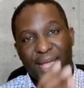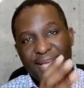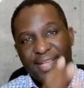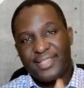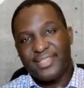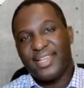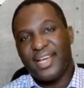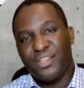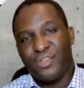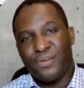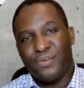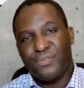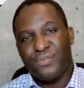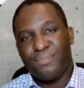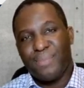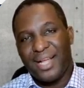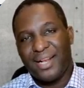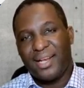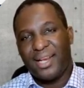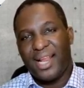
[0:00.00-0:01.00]
inside of
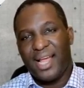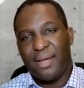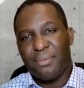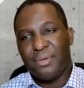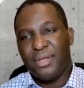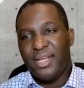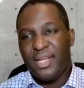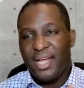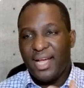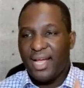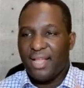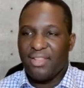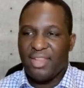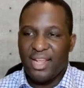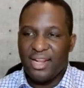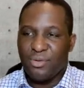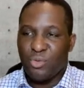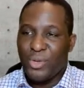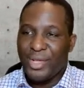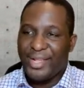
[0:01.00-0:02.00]
MATLAB and
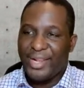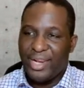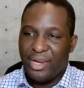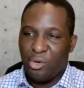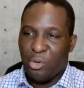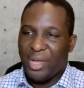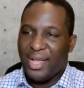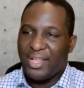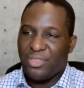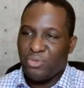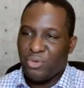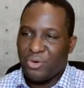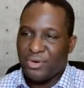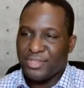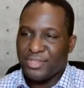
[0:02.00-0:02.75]
then quickly look at your